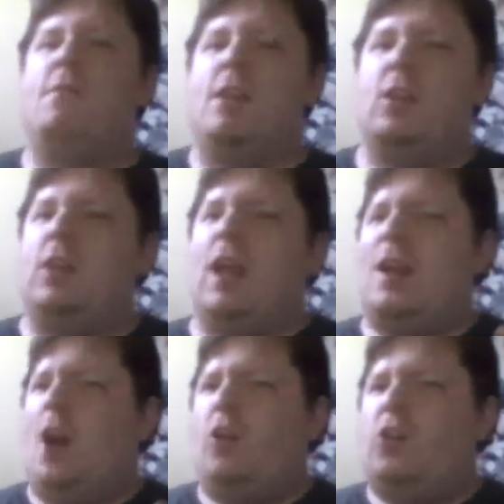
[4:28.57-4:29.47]

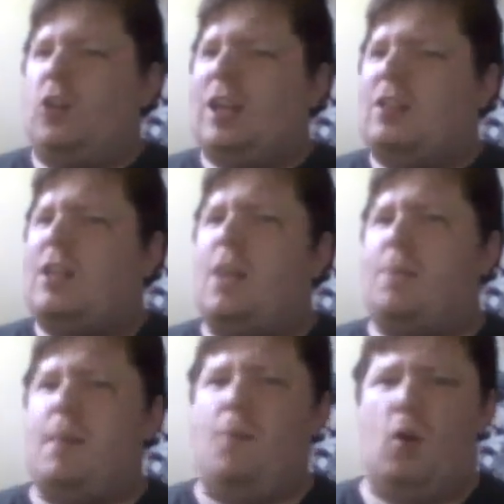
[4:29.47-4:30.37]
and also you get to see a
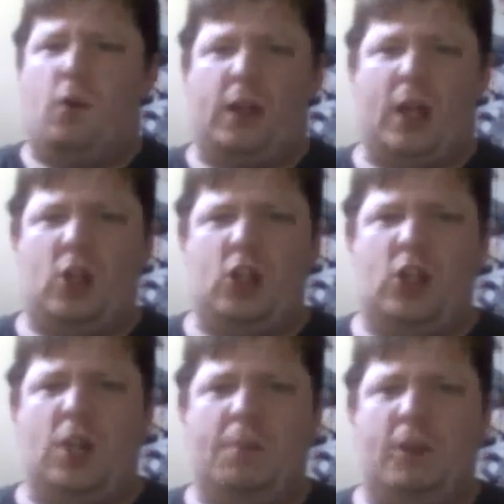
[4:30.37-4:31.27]
bit more
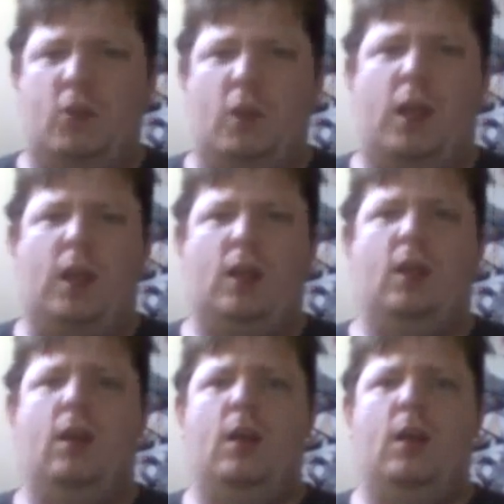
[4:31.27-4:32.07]
relationship between